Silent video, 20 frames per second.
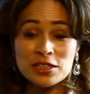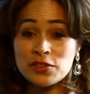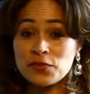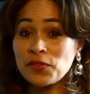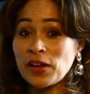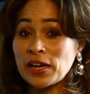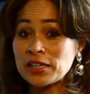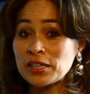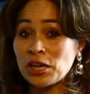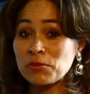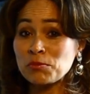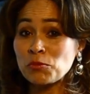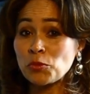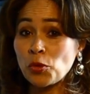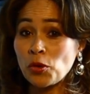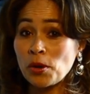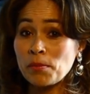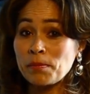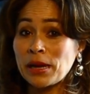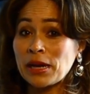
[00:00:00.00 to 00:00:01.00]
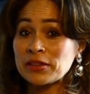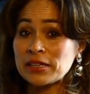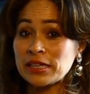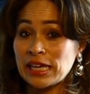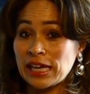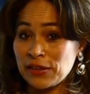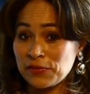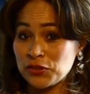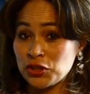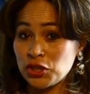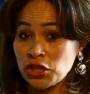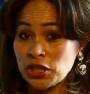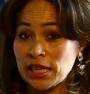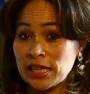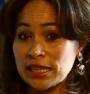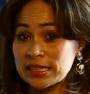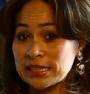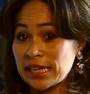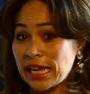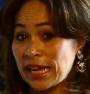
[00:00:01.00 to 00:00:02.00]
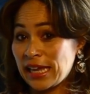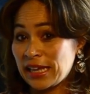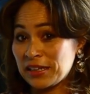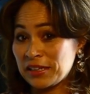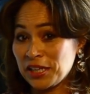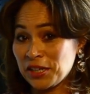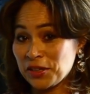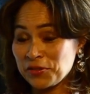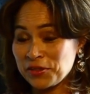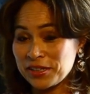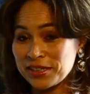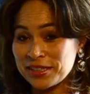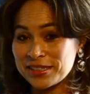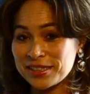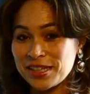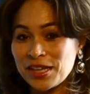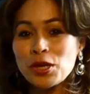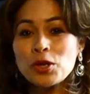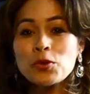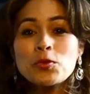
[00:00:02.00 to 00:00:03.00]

To find out more about the FGS and NIRISS,